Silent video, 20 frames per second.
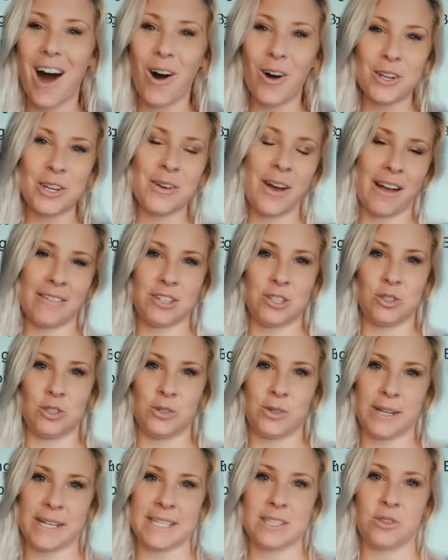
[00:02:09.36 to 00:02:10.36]
all you have to
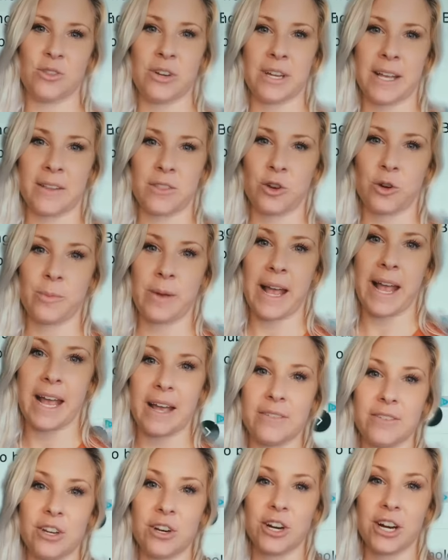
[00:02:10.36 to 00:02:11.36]
do is look at their
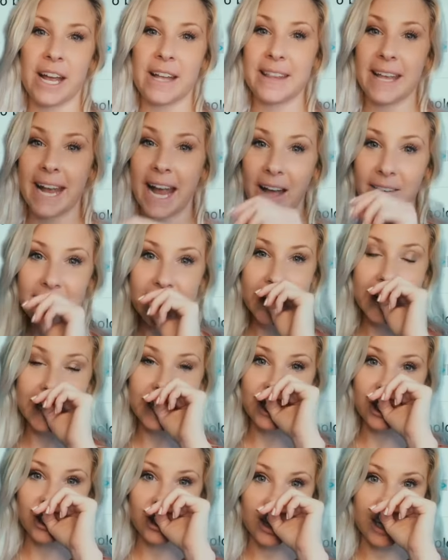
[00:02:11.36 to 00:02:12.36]
behavior, and they have a
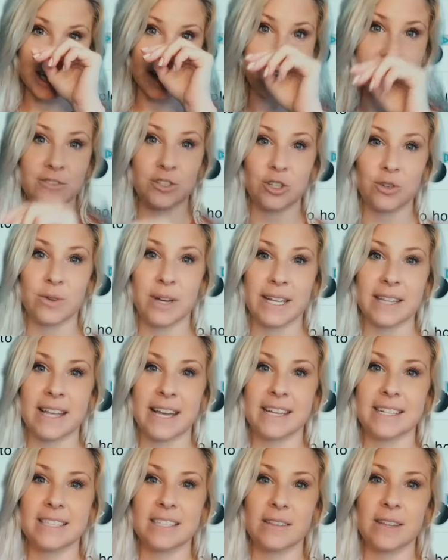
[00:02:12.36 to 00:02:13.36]
history of doing
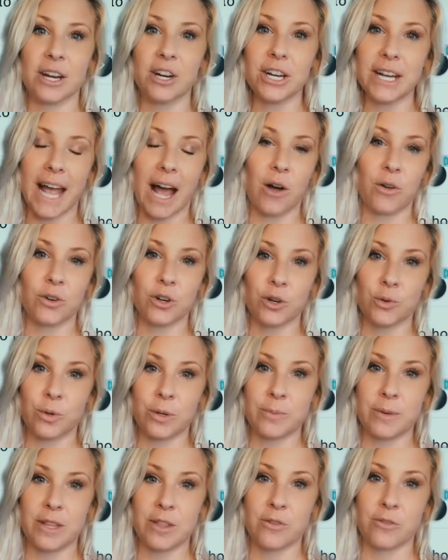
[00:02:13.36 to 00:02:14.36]
this. Larry Elder would
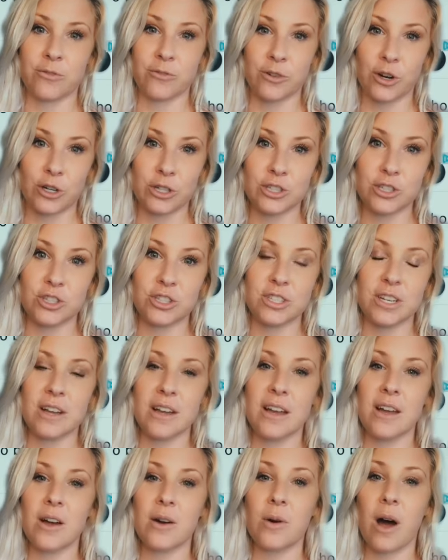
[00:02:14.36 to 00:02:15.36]
be the first
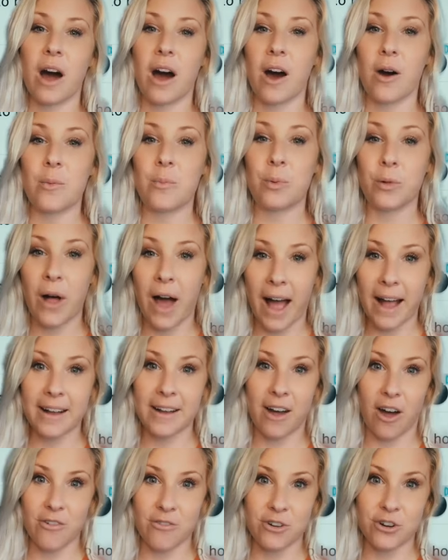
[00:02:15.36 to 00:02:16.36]
uh, black
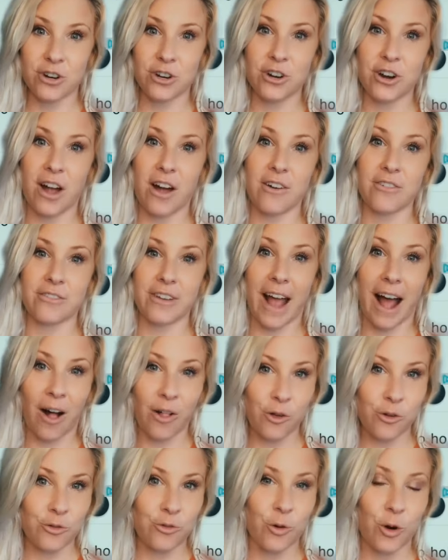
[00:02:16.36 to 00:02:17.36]
governor of
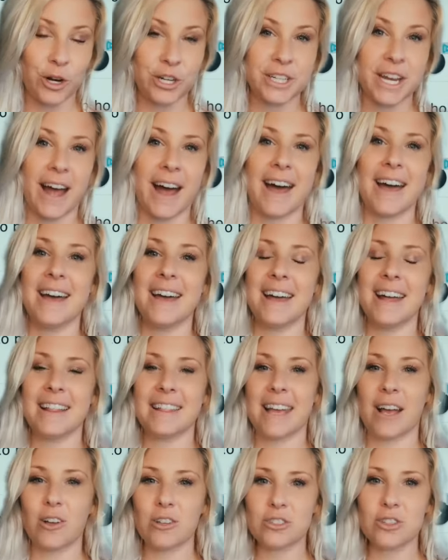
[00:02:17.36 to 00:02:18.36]
California.
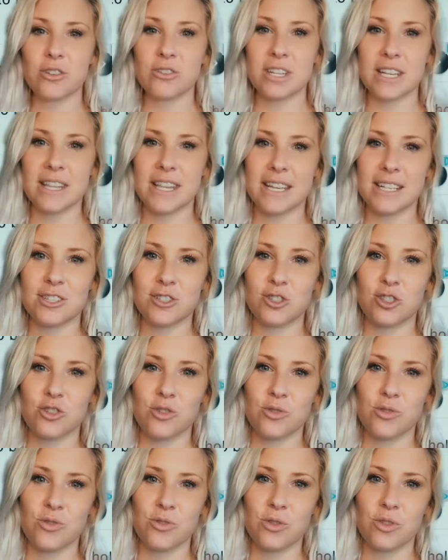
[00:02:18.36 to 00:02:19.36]
They also did this
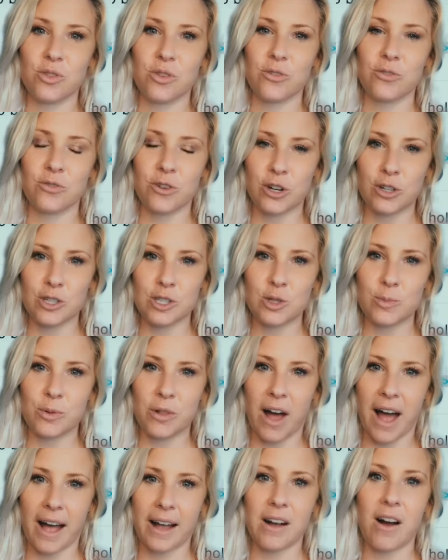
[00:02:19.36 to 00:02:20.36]
to the first
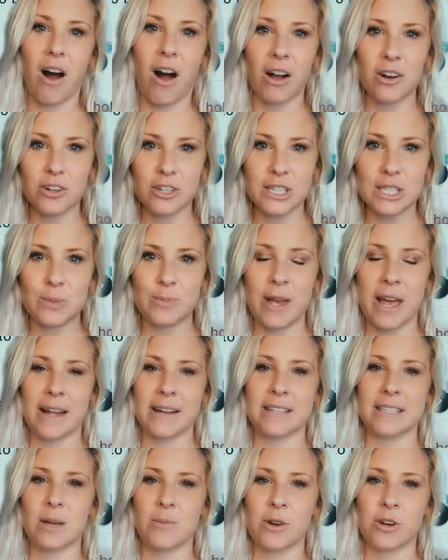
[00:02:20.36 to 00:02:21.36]
black
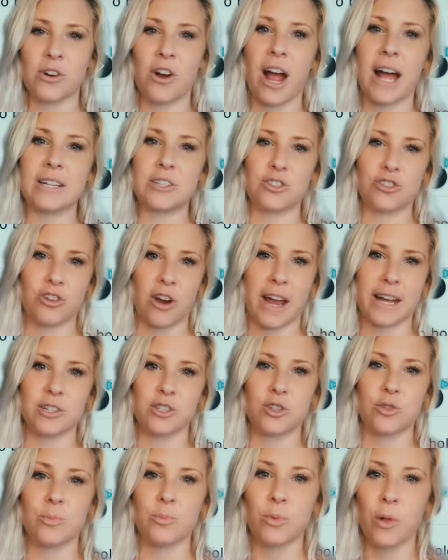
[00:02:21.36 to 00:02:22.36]
congressman. Democrats tried
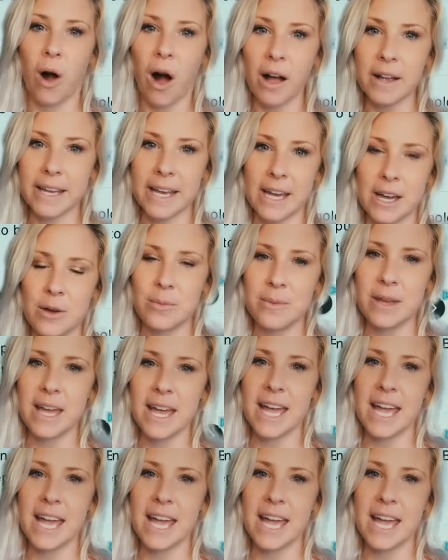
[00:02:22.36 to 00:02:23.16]
to block him